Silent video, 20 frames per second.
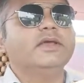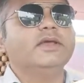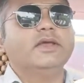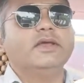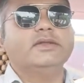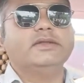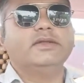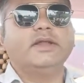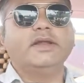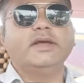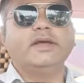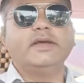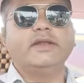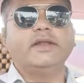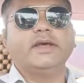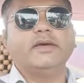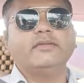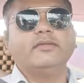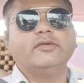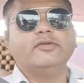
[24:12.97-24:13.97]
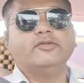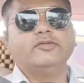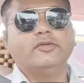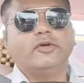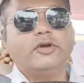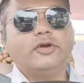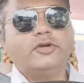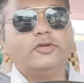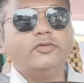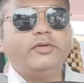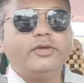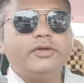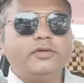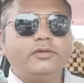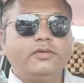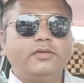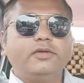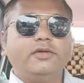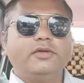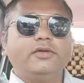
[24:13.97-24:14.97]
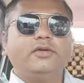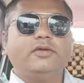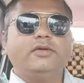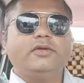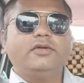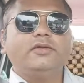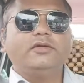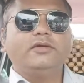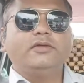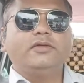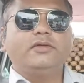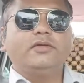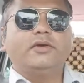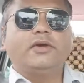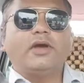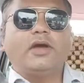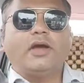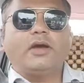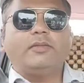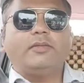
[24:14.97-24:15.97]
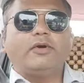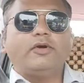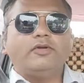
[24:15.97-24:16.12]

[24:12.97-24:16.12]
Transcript: Then again, I was not knowing about